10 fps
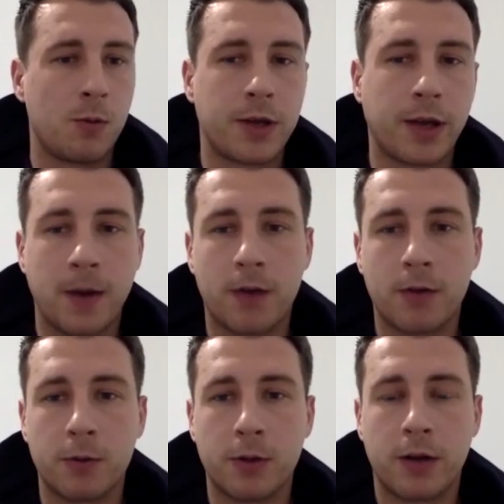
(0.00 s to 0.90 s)
we came out of
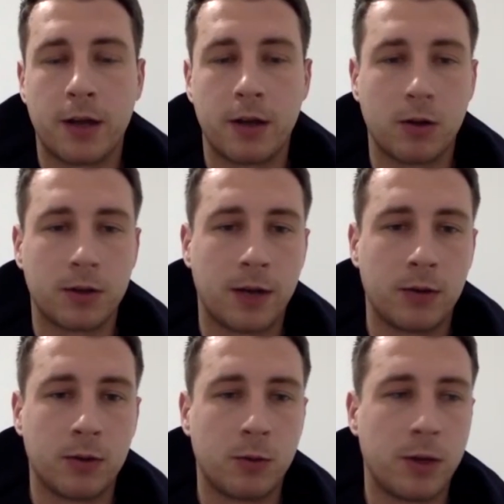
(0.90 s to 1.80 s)
it, we were at the lockdown
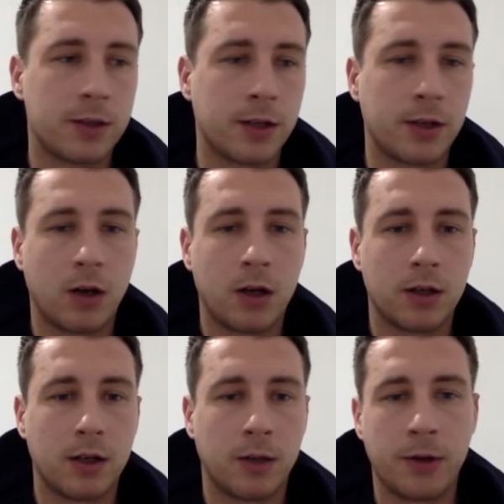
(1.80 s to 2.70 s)
on the Wednesday night,
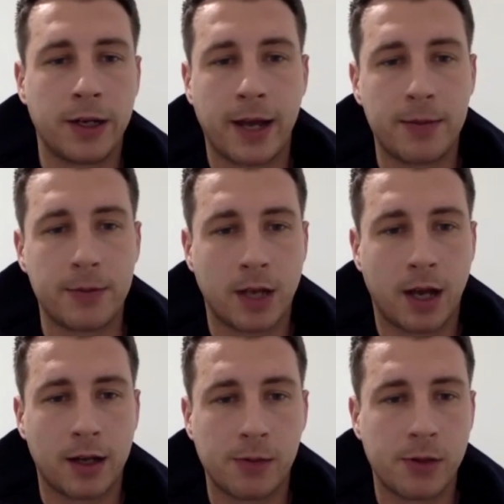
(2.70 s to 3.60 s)
and we had a game on
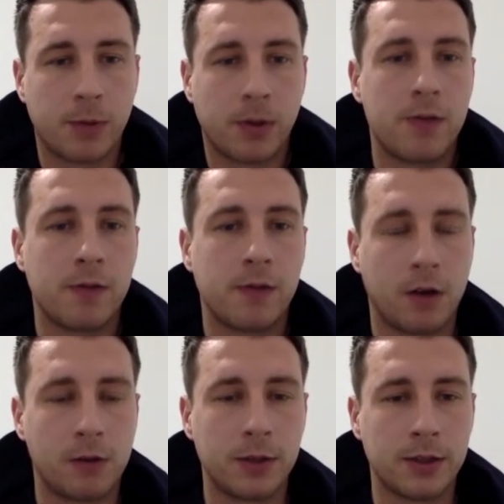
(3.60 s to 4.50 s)
Saturday, and we hadn't played for
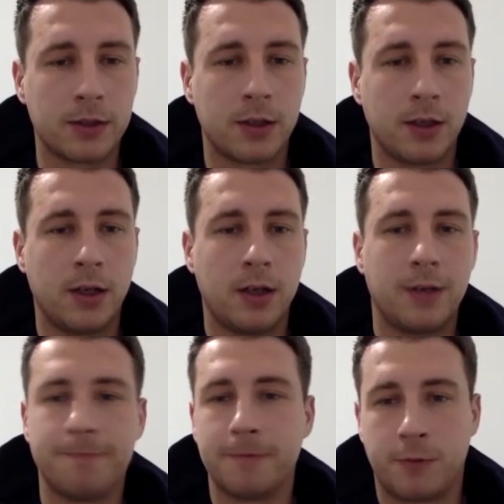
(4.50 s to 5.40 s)
5 weeks.
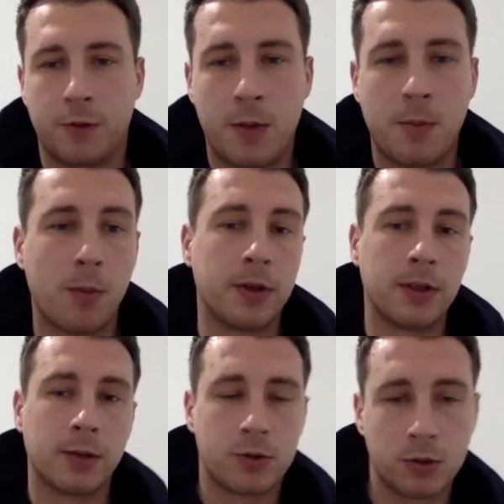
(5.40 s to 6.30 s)
In my opinion,
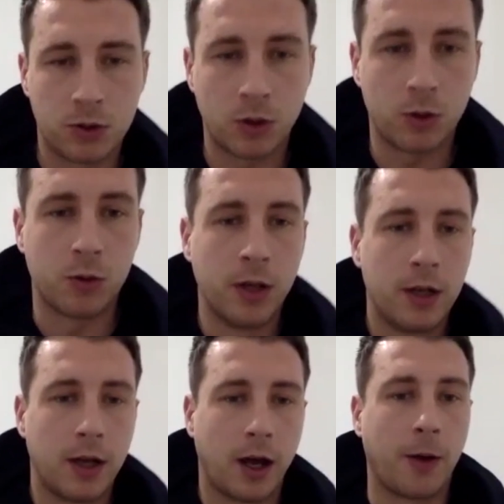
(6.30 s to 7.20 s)
that was too soon.
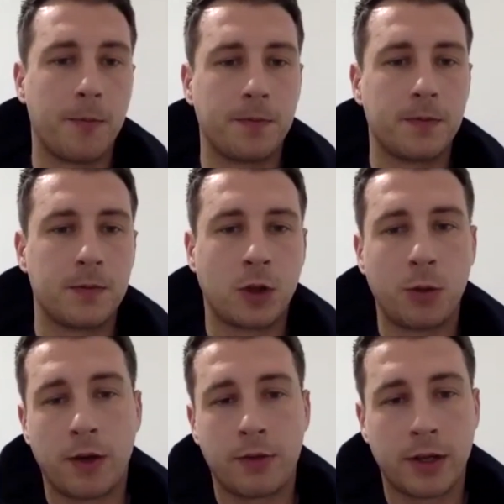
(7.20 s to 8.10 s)
So
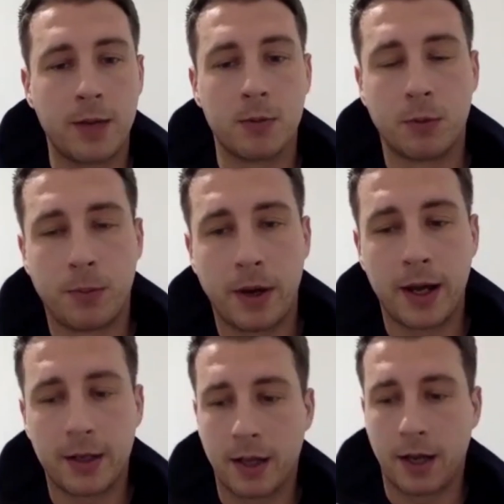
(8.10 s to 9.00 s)
we have to keep them
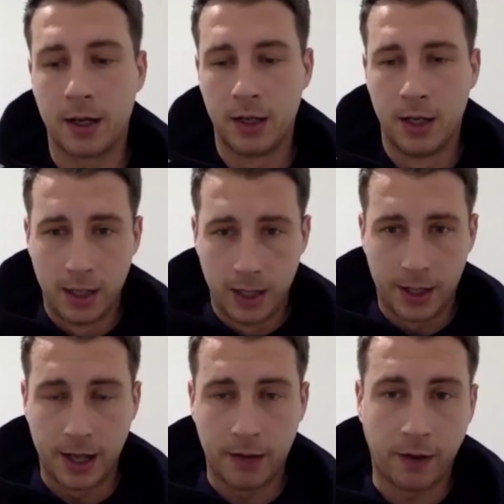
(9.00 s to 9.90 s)
prepared that
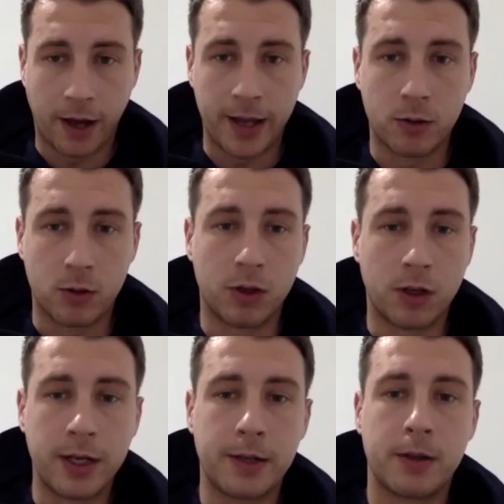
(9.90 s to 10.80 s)
the FA or the
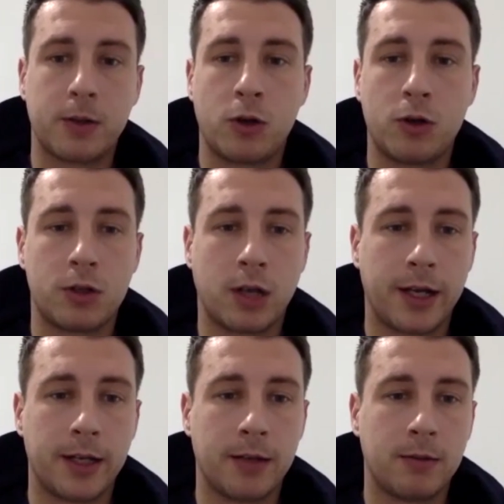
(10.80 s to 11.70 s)
league could
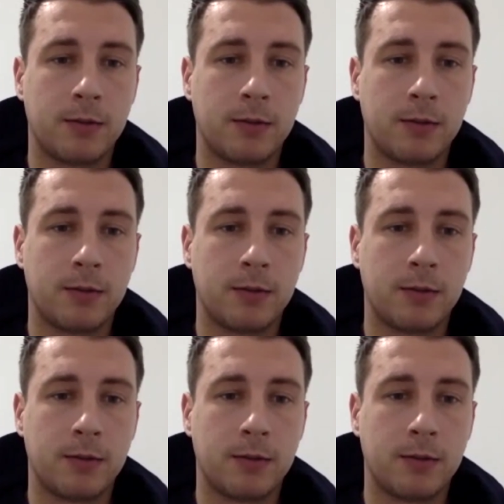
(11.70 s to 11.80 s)
say,